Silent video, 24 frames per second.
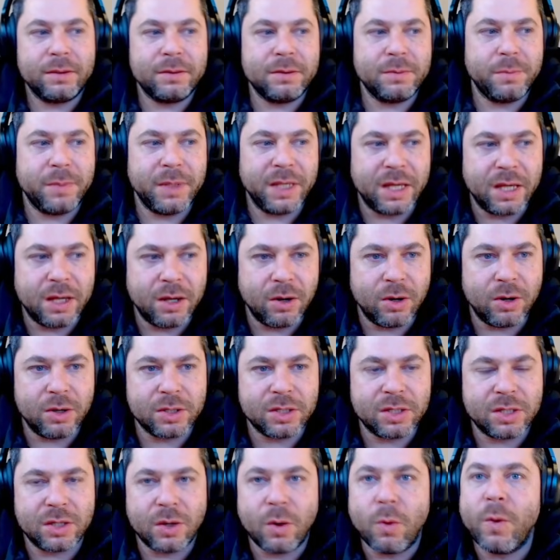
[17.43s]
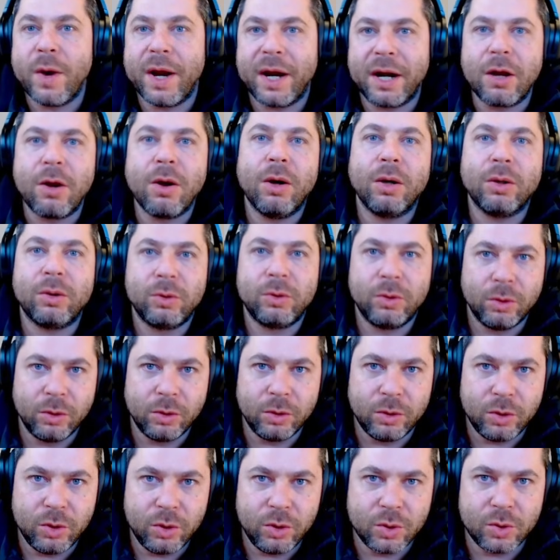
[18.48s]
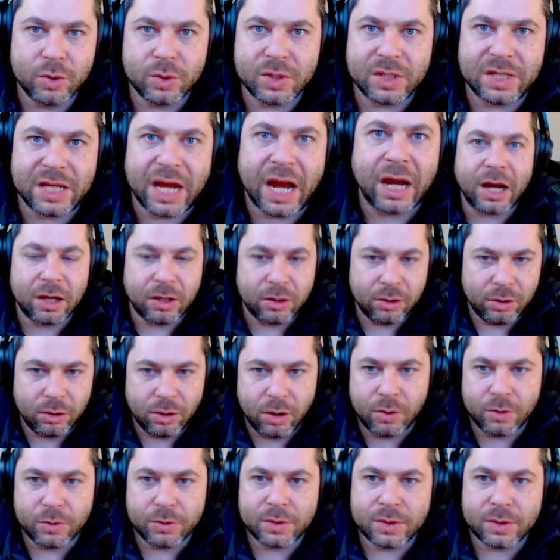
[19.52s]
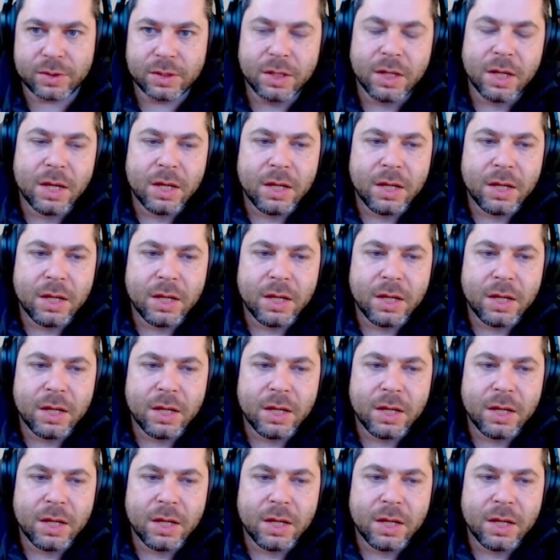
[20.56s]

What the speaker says: because we're going to use a clones.